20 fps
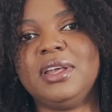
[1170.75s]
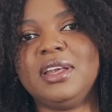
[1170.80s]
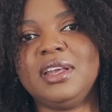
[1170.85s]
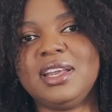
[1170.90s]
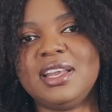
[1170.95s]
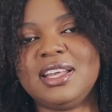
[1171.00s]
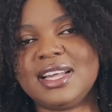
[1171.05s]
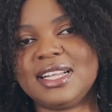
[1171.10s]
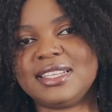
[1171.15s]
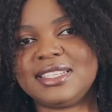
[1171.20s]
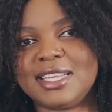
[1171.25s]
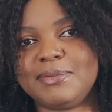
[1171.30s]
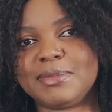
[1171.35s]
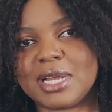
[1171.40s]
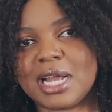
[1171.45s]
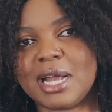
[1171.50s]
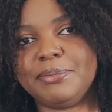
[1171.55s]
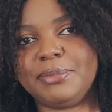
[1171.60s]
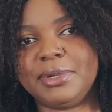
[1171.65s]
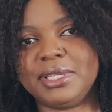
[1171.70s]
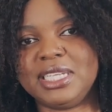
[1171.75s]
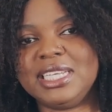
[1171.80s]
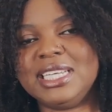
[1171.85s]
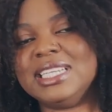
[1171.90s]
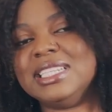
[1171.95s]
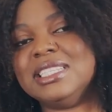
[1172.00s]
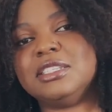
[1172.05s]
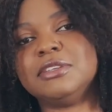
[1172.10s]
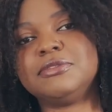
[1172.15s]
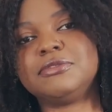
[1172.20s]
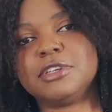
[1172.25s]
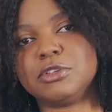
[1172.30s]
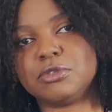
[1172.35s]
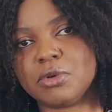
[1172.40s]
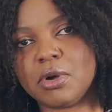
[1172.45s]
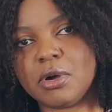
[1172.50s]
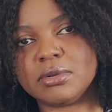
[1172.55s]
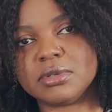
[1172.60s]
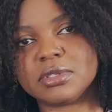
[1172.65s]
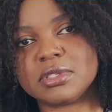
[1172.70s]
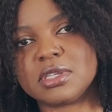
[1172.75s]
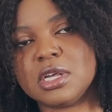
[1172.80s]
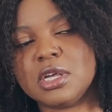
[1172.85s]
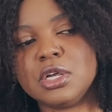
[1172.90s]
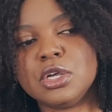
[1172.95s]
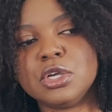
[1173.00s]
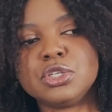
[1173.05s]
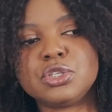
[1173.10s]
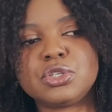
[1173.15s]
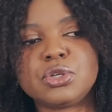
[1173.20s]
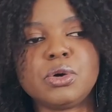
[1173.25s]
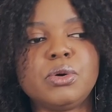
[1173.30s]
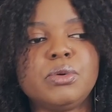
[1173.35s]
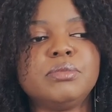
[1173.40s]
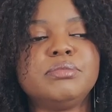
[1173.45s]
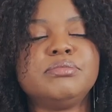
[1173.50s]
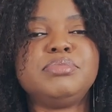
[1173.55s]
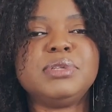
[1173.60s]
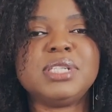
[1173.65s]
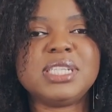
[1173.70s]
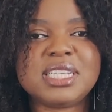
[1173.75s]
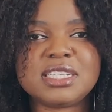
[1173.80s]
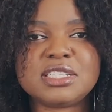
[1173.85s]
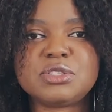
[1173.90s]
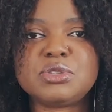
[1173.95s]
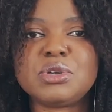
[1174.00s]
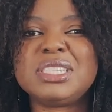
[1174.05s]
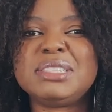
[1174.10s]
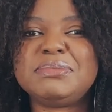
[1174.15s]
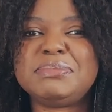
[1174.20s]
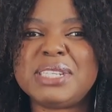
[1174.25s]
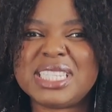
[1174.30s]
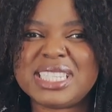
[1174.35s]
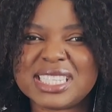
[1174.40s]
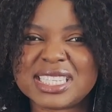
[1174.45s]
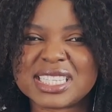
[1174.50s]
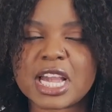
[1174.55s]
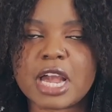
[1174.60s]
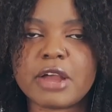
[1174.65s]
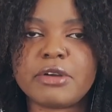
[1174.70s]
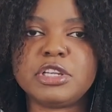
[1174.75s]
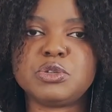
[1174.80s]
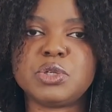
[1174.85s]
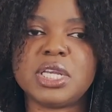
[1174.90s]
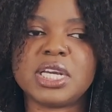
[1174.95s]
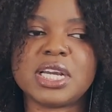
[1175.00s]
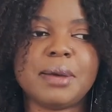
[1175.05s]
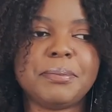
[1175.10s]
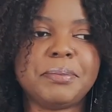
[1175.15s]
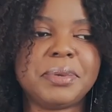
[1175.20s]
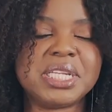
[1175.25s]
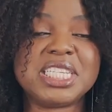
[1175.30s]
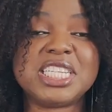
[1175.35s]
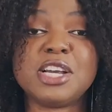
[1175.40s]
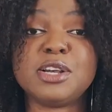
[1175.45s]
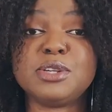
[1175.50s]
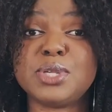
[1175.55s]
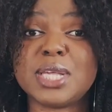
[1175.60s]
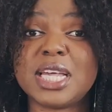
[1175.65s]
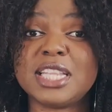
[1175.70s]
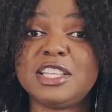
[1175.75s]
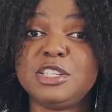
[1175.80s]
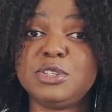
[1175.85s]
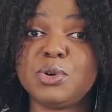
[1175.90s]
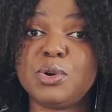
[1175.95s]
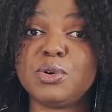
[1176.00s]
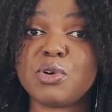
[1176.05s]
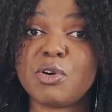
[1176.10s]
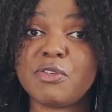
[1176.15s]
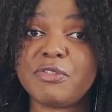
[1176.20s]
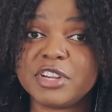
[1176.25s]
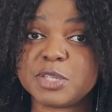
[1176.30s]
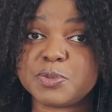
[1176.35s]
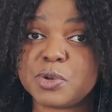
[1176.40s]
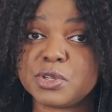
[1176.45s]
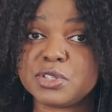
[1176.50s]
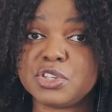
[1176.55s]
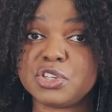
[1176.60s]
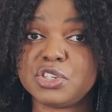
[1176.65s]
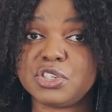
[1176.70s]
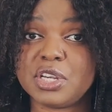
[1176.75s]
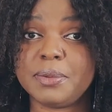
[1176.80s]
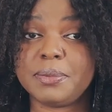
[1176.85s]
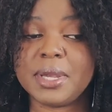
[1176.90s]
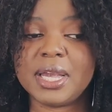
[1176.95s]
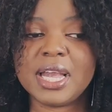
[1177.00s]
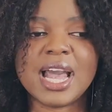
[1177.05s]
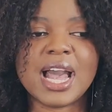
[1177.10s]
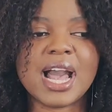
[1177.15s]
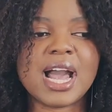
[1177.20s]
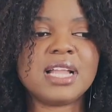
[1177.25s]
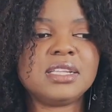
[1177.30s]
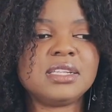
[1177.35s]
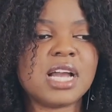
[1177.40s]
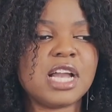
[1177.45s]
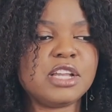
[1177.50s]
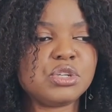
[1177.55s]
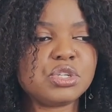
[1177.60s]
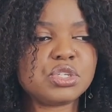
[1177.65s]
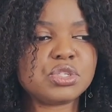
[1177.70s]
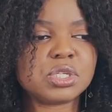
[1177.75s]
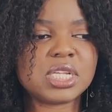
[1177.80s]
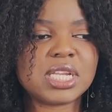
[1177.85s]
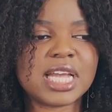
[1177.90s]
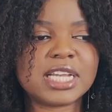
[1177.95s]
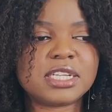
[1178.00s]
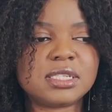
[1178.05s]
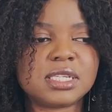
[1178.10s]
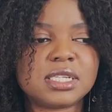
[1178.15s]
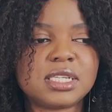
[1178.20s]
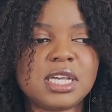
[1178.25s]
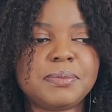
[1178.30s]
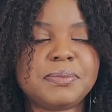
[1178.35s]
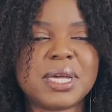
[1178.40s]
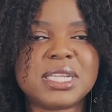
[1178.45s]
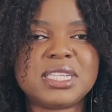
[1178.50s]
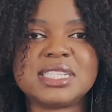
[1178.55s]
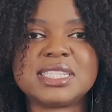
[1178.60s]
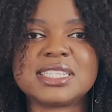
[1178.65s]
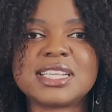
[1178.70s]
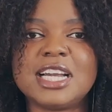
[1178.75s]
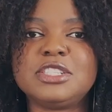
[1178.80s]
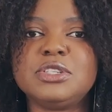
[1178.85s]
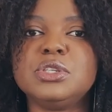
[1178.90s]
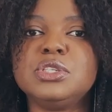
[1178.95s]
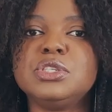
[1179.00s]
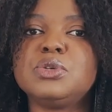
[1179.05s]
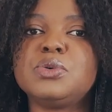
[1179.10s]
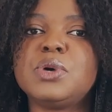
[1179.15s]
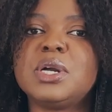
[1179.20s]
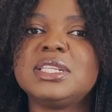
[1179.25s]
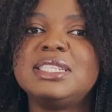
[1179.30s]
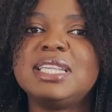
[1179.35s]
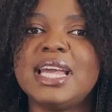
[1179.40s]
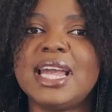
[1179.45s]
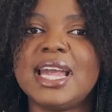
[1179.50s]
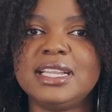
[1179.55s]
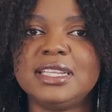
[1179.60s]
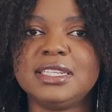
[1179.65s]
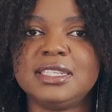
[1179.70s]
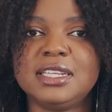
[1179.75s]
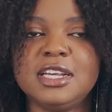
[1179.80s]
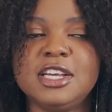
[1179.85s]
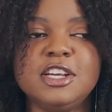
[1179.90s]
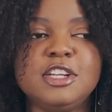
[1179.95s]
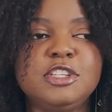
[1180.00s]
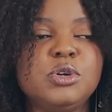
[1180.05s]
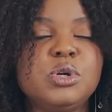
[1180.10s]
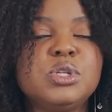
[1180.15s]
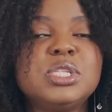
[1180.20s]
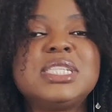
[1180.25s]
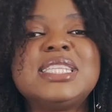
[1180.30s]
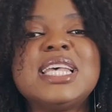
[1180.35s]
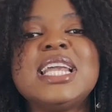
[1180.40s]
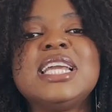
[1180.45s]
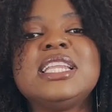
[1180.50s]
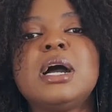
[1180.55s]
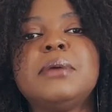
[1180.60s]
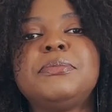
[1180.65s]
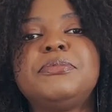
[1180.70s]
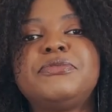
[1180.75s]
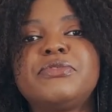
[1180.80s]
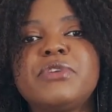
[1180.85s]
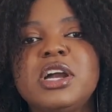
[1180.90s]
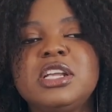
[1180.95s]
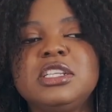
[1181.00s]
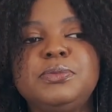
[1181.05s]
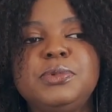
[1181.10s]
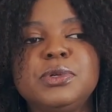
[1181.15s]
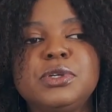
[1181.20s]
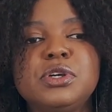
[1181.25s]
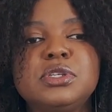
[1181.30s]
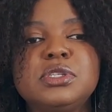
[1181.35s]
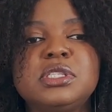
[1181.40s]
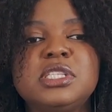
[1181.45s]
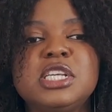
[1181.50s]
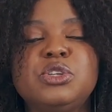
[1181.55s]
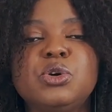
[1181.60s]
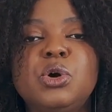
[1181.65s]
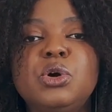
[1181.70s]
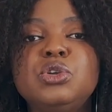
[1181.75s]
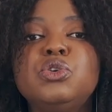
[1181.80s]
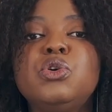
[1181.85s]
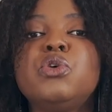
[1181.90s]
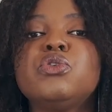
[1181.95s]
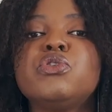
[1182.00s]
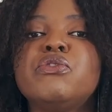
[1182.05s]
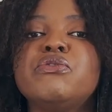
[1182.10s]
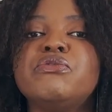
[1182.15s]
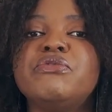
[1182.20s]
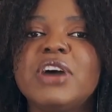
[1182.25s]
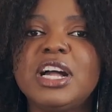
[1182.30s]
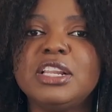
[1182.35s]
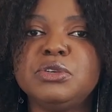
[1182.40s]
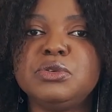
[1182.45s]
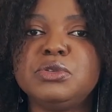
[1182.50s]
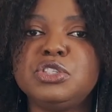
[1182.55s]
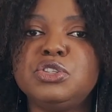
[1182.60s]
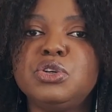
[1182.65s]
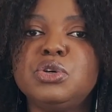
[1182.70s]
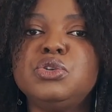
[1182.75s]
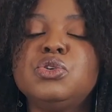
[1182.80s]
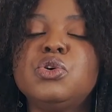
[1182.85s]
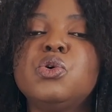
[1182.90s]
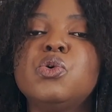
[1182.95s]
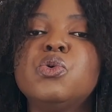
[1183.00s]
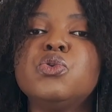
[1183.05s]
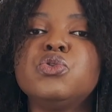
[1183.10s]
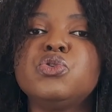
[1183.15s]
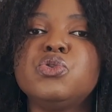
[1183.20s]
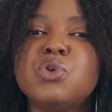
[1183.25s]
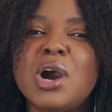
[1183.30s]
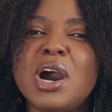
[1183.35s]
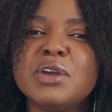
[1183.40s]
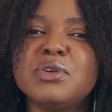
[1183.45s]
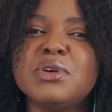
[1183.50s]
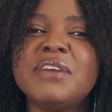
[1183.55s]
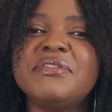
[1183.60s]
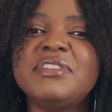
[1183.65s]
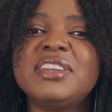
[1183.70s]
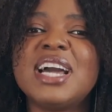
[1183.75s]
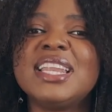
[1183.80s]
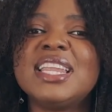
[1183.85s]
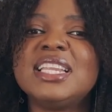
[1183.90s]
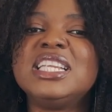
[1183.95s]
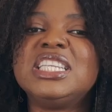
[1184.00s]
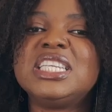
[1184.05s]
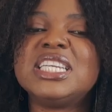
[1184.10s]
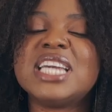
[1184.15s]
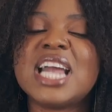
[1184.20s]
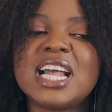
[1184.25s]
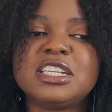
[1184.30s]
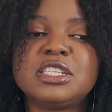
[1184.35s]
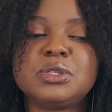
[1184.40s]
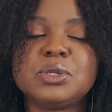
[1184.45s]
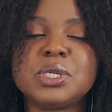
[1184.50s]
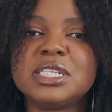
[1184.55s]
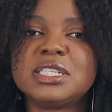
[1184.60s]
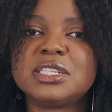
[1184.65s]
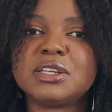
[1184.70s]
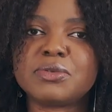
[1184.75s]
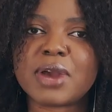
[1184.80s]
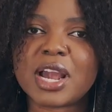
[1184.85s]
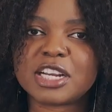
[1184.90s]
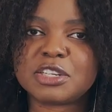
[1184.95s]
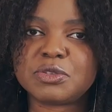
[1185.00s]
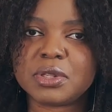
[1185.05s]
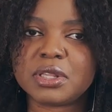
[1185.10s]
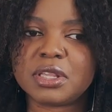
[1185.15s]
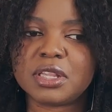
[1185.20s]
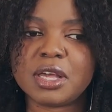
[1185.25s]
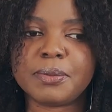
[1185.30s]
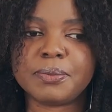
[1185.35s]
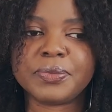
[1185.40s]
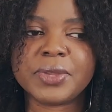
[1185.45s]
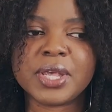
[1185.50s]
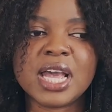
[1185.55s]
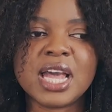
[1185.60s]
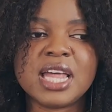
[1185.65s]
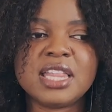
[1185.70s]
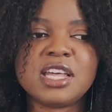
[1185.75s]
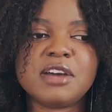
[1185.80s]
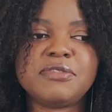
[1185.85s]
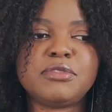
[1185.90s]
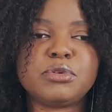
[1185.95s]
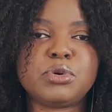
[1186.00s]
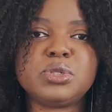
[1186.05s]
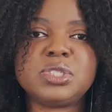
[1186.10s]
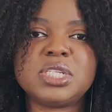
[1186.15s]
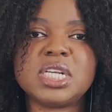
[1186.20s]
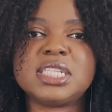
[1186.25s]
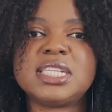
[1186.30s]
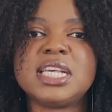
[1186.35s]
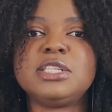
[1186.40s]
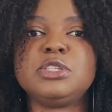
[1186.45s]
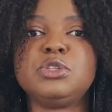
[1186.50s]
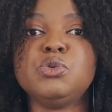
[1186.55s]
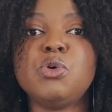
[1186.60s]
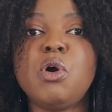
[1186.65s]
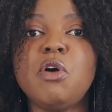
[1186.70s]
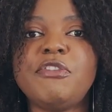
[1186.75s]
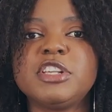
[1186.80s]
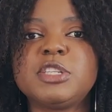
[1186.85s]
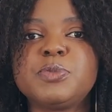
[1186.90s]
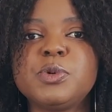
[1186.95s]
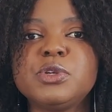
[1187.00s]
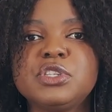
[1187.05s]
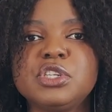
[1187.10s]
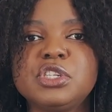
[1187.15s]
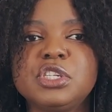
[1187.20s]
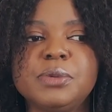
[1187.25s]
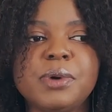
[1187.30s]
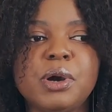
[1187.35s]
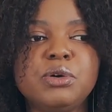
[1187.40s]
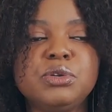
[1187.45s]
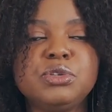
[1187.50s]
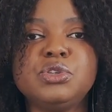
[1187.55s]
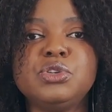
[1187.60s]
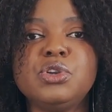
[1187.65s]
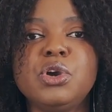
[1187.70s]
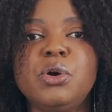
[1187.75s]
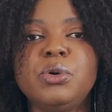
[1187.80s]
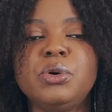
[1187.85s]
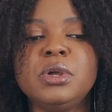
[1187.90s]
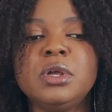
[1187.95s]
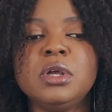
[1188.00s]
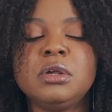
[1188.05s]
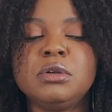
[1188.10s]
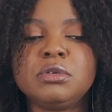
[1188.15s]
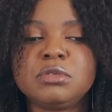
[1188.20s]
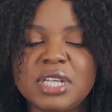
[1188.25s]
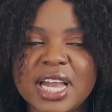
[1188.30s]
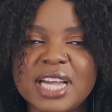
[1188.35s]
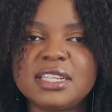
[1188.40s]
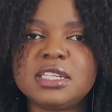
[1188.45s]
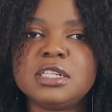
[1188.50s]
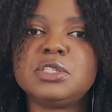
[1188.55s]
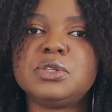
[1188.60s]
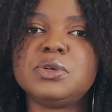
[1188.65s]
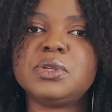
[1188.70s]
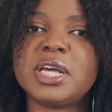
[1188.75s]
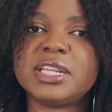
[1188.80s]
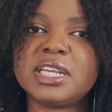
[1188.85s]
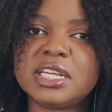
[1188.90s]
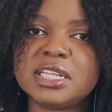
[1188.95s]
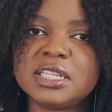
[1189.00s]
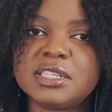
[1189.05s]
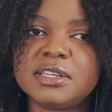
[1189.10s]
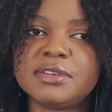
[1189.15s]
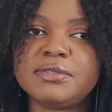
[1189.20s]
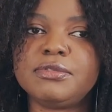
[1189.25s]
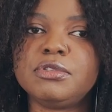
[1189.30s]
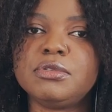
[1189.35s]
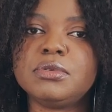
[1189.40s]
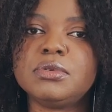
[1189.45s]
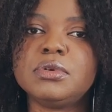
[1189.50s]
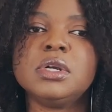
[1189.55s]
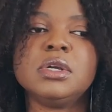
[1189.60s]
in that same company in different roles. So please don't be discouraged when a company tells you that they don't offer sponsorship. And I usually like to keep that discussion towards the end. Don't say it up front because they don't know your value. They don't know who you are. You haven't had a chance to interact with them. Therefore, don't just say, do you offer sponsorship? I want to know. Get into that interview,